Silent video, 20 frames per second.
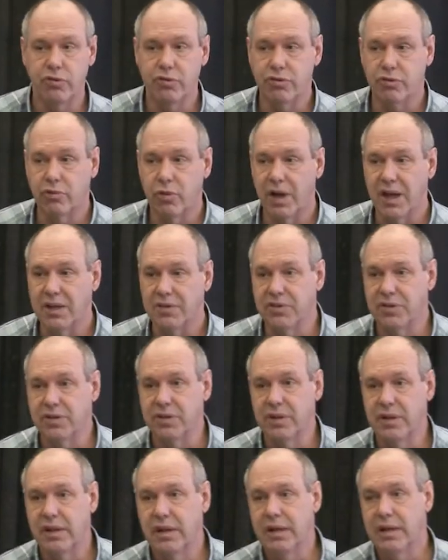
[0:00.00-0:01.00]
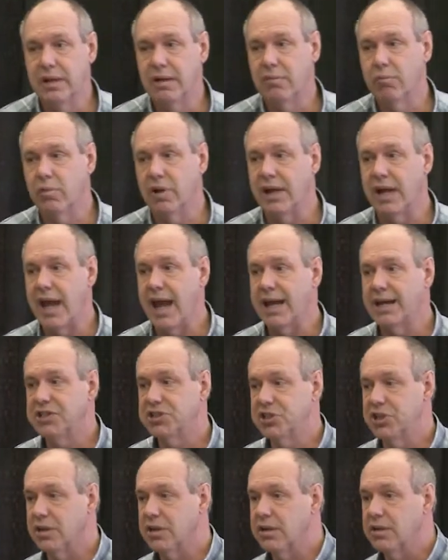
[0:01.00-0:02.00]
stress
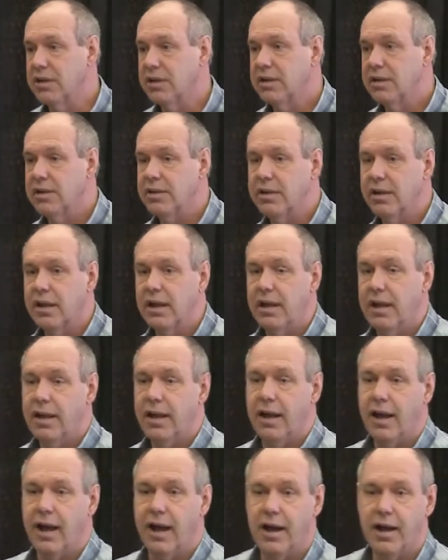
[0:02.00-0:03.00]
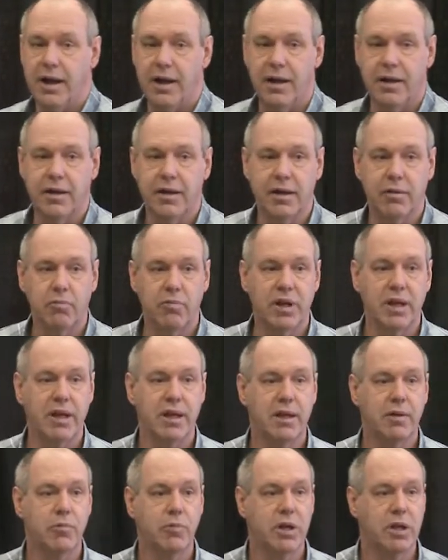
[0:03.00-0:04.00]
reaction. Uh, and
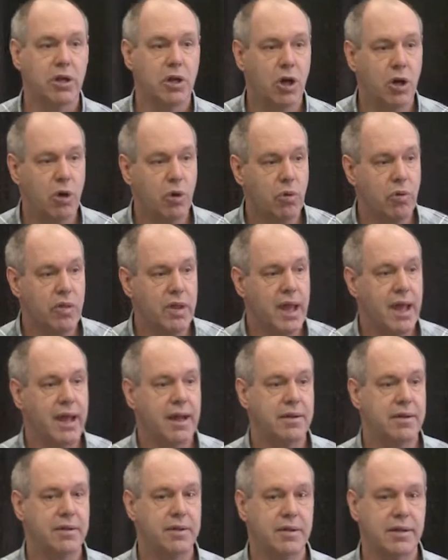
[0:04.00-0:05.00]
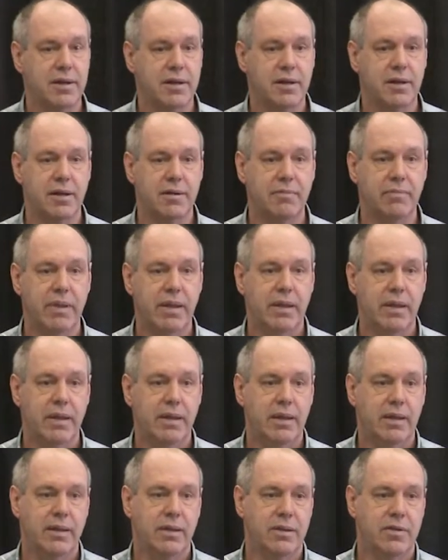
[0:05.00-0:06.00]
we, we know that uh,
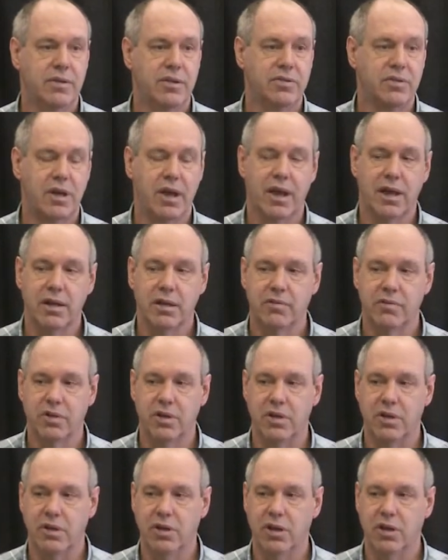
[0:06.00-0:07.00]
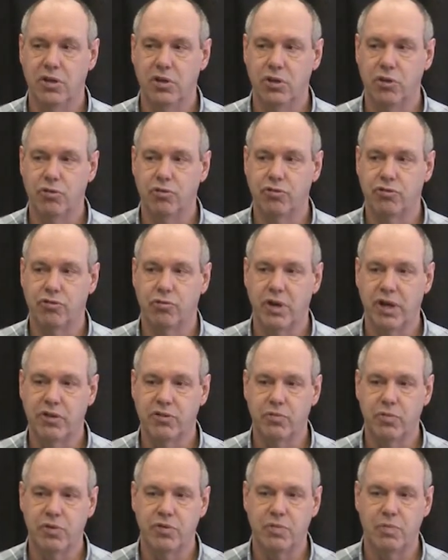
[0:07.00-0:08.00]
this kind of continued
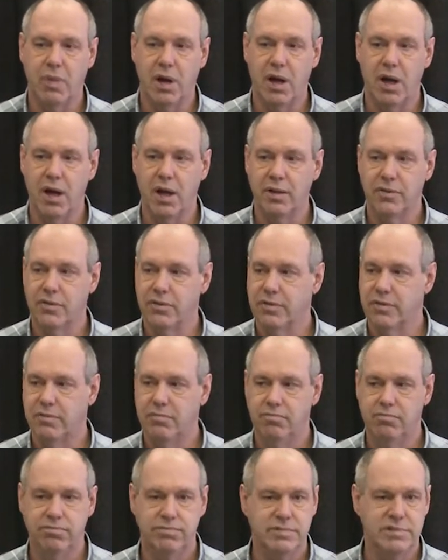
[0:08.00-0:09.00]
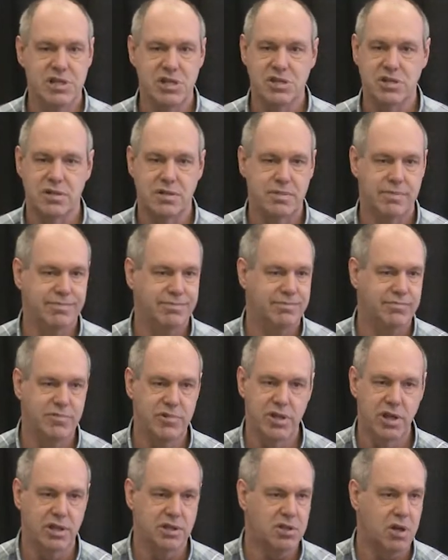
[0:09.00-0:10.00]
stress response just
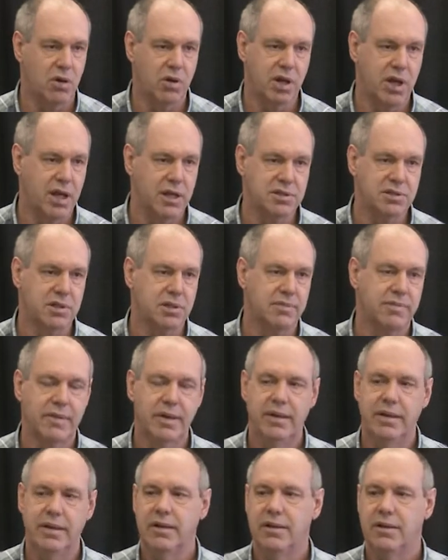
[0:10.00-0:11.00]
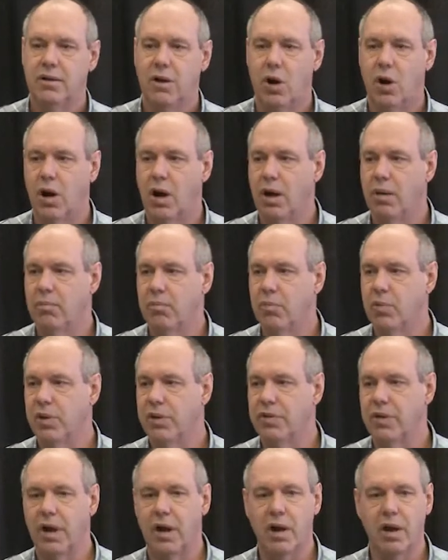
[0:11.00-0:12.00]
does all kinds of harm
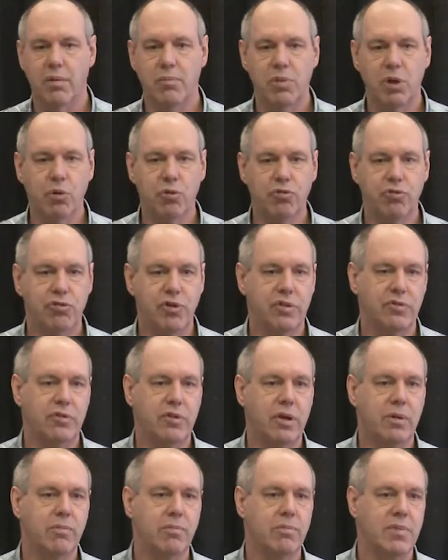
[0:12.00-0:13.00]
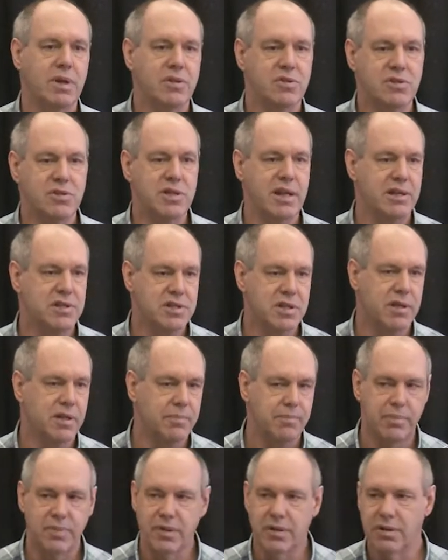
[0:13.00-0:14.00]
with our immune system and sets
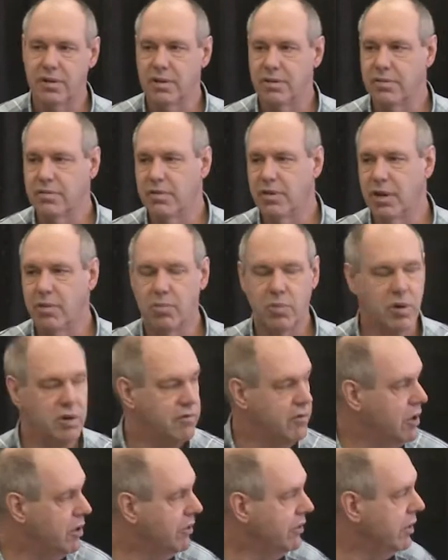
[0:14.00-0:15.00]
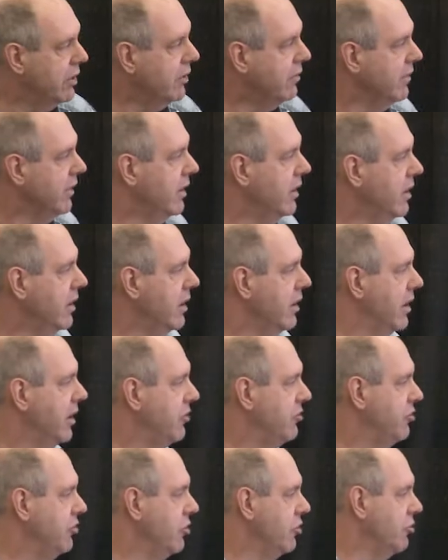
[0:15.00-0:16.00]
up a number of other
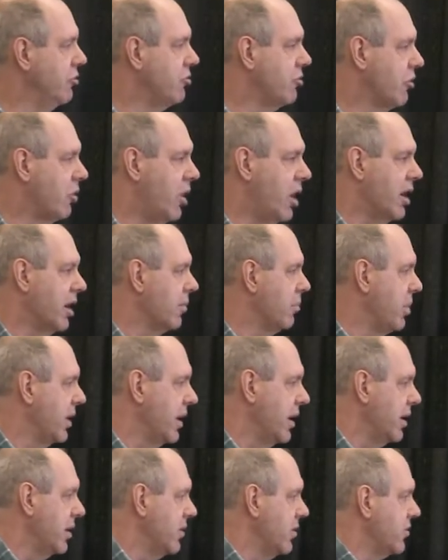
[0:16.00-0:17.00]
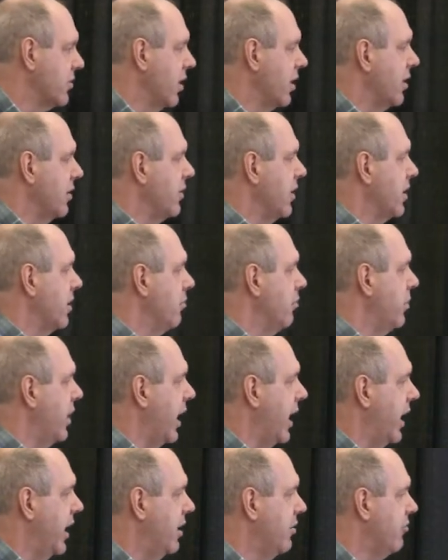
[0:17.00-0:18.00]
issues, chronic pain, this kind of thing.
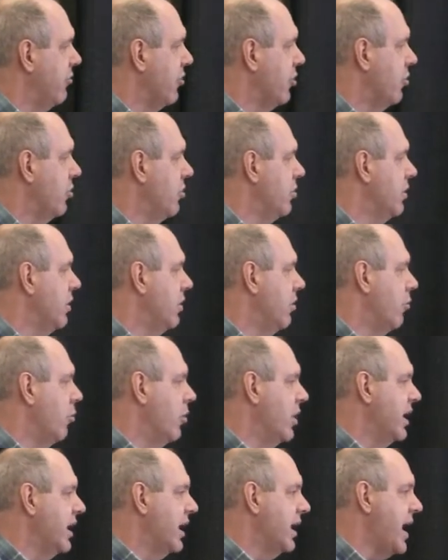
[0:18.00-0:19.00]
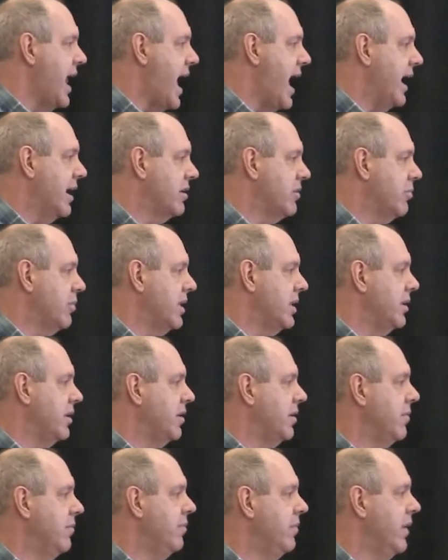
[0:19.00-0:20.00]
Behavioral
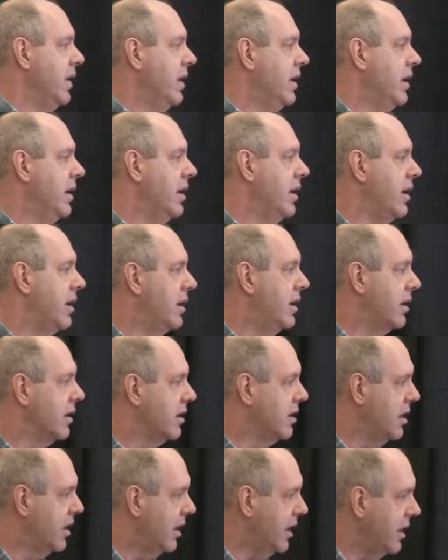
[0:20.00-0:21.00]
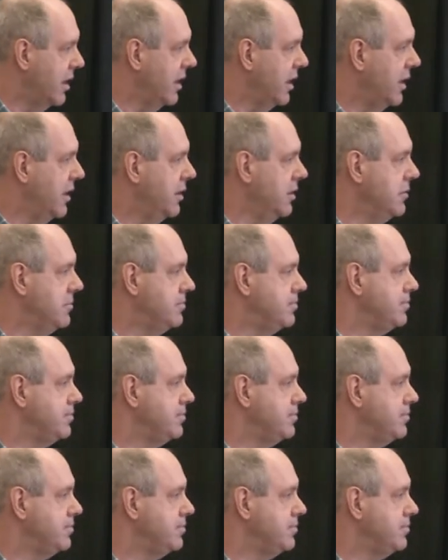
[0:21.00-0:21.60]
reenactment, uh, cutting,